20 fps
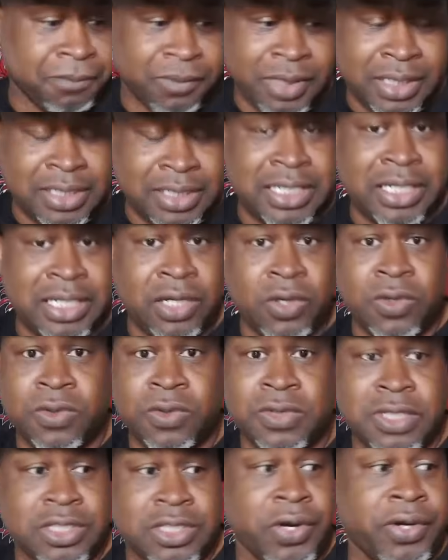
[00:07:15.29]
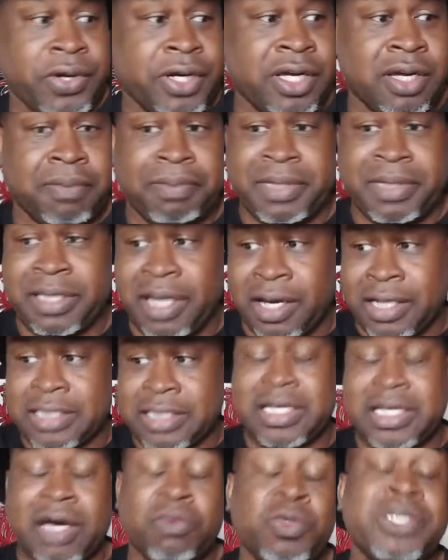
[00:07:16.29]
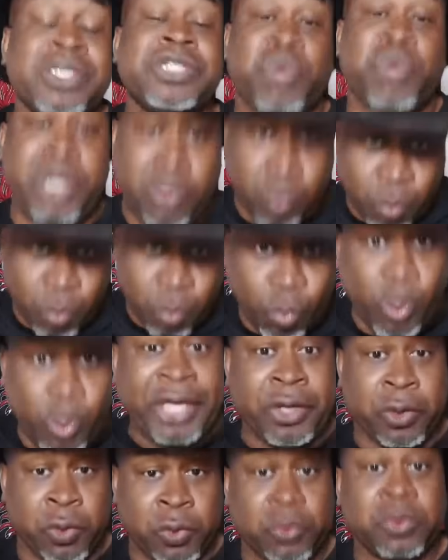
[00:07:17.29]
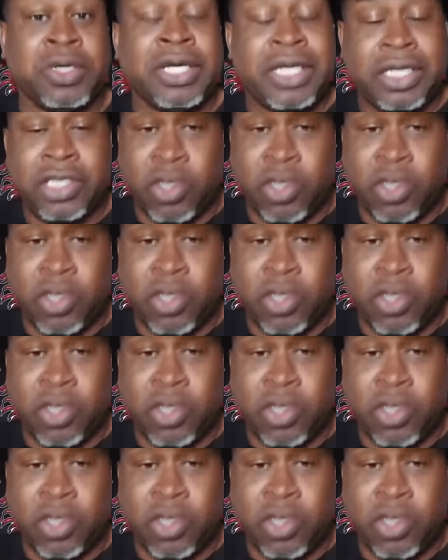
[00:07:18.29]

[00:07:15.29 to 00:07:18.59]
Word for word: casinos and turn up and all that stuff, which we will.